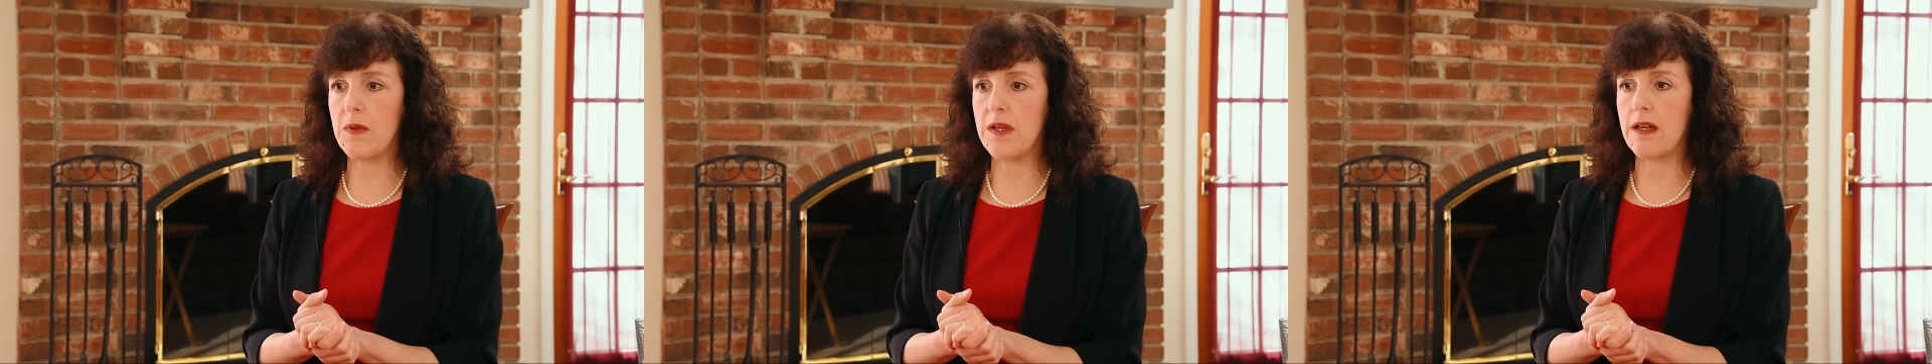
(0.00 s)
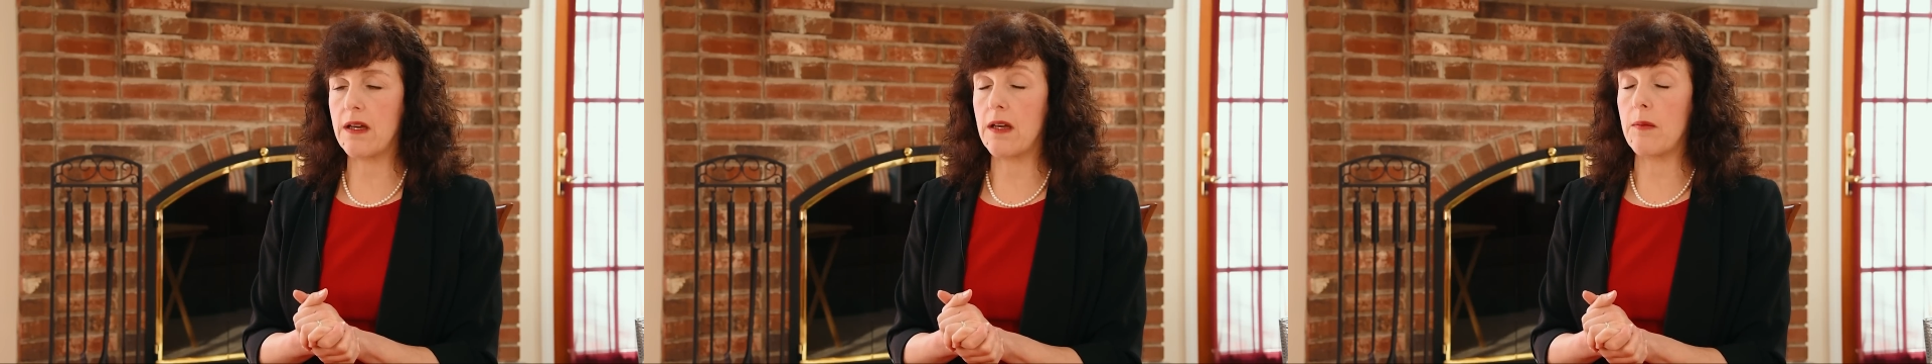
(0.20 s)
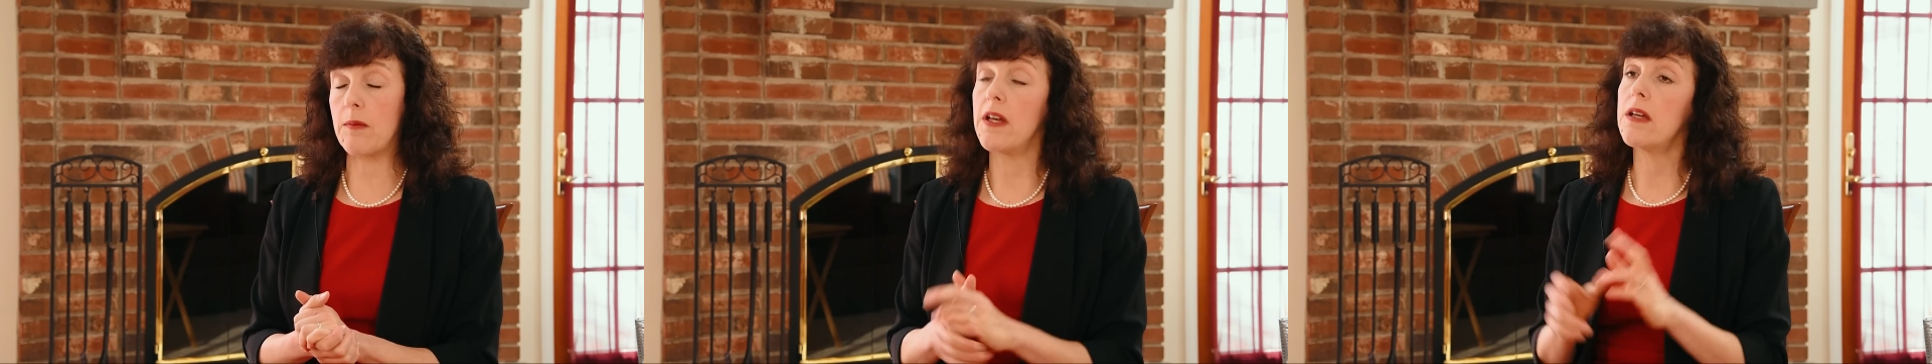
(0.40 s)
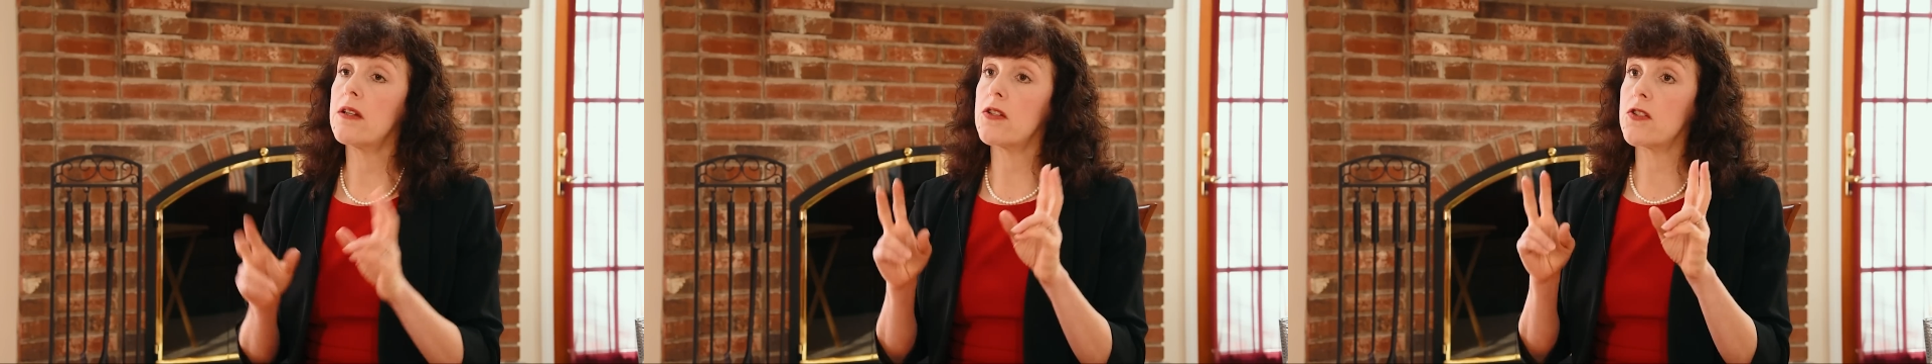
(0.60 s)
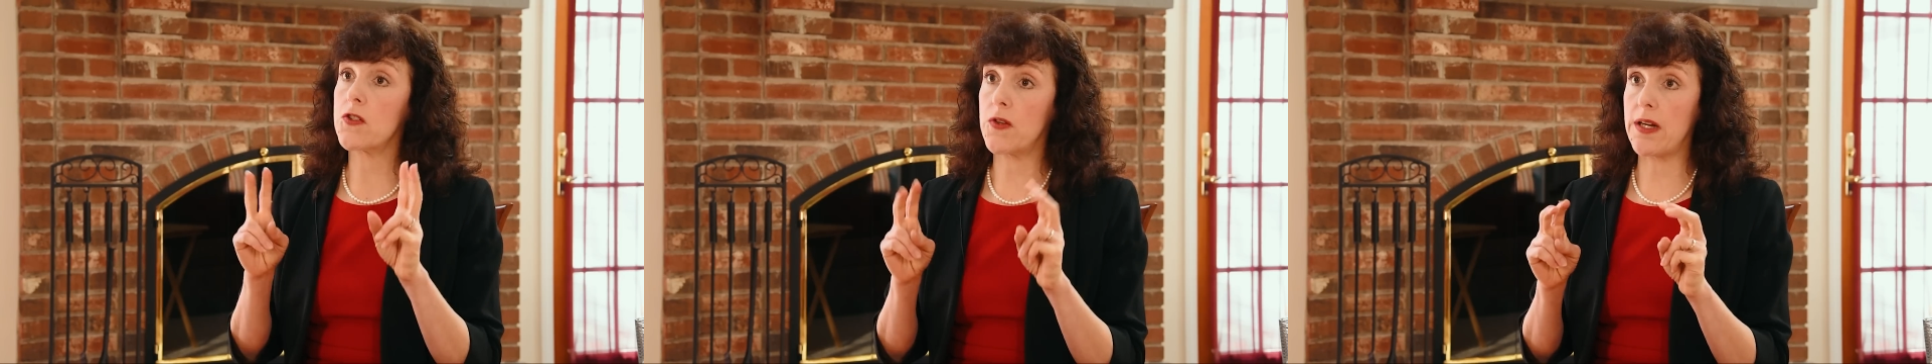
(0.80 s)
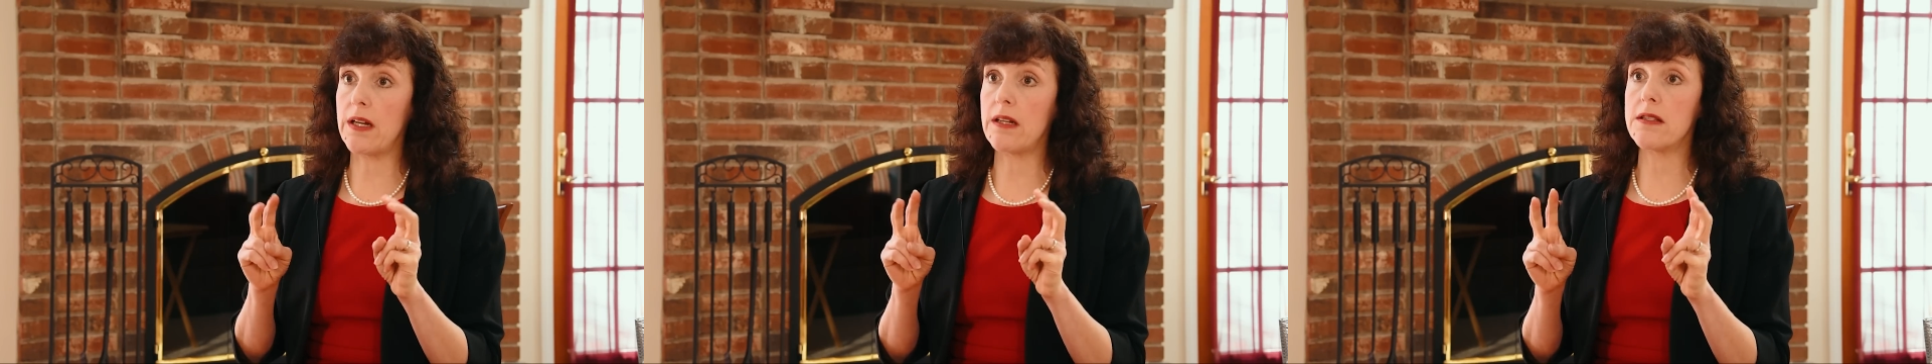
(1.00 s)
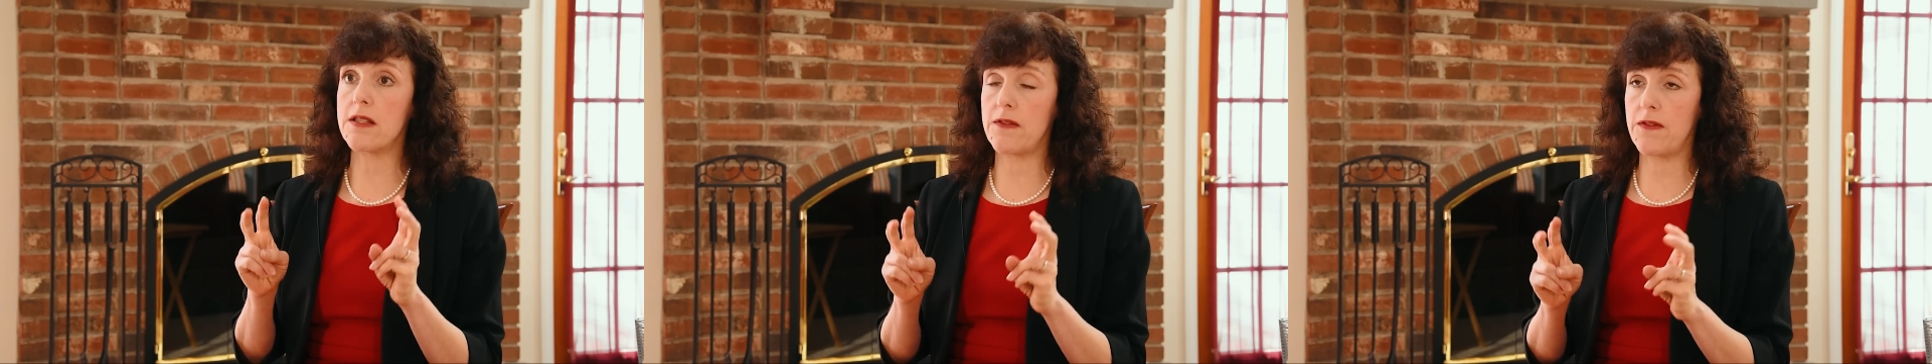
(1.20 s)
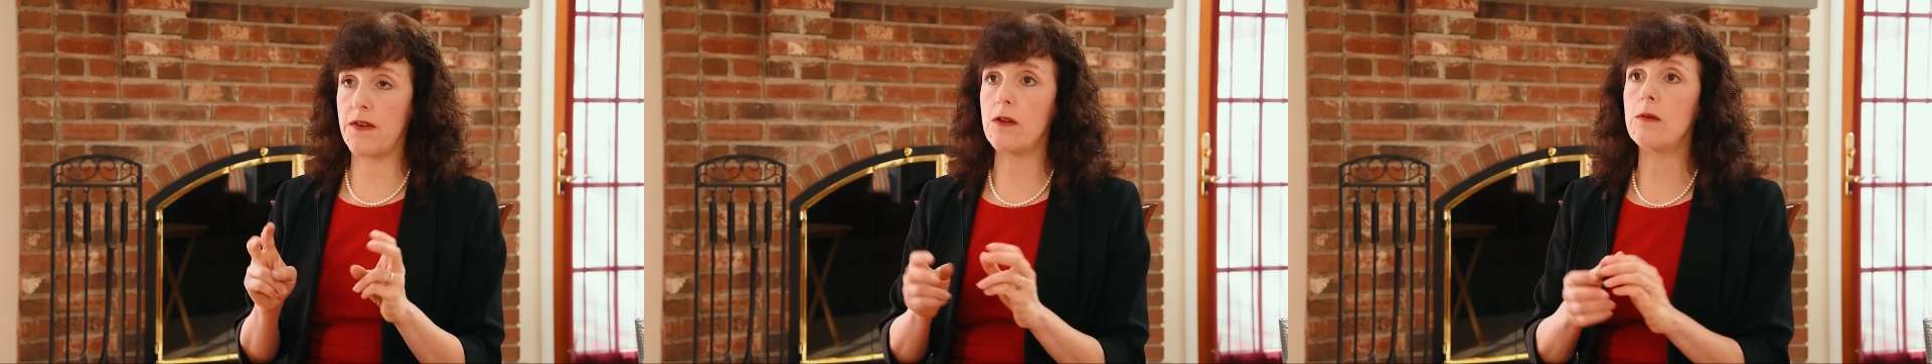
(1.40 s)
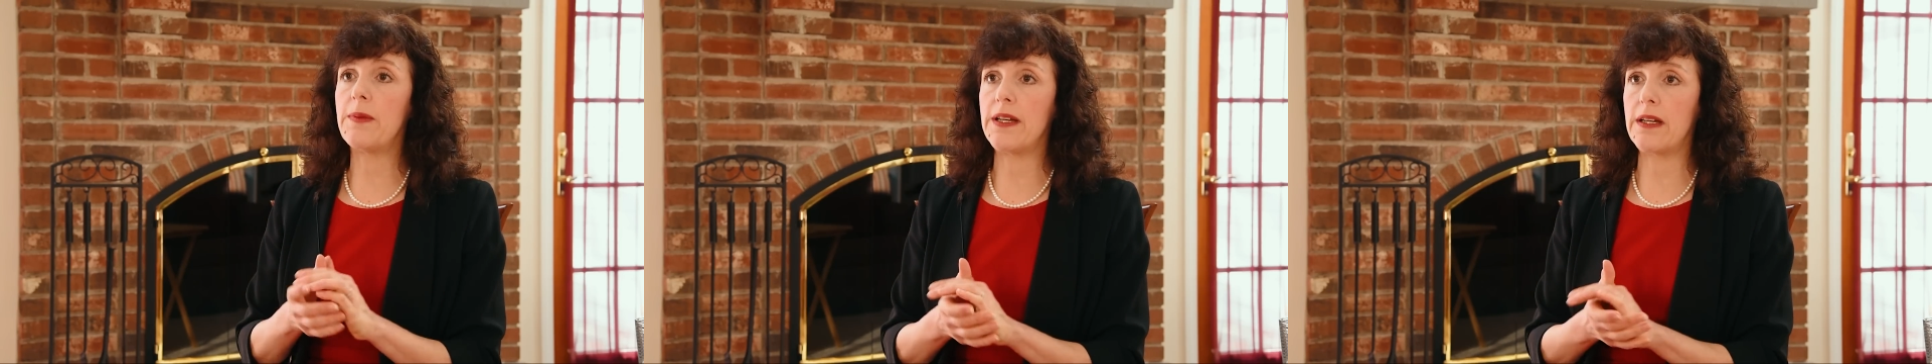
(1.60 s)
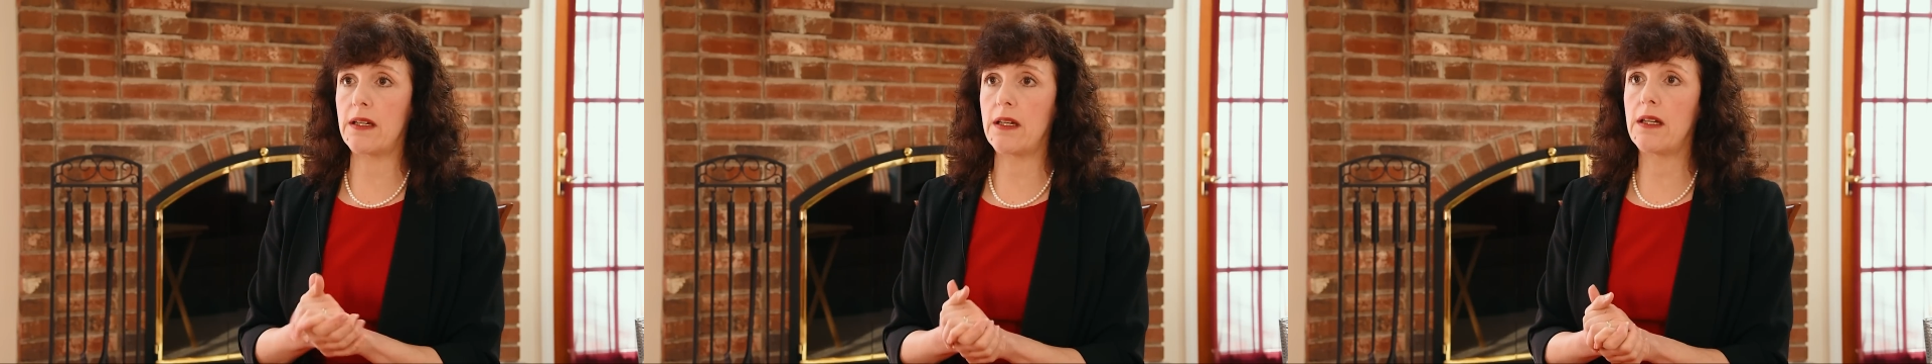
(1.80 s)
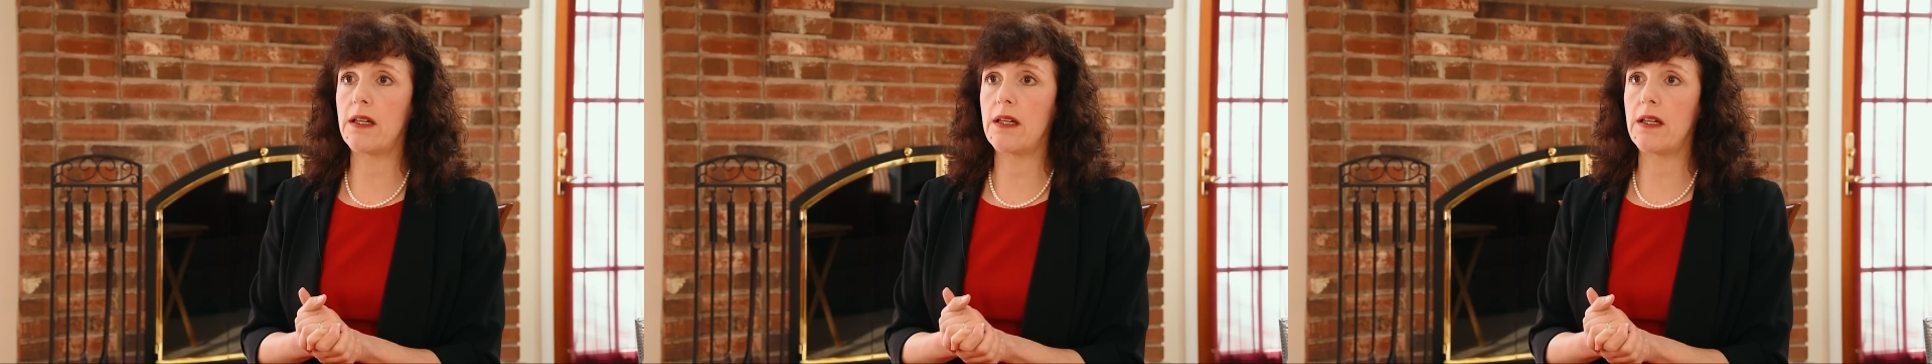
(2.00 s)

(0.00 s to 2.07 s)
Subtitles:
become transphobic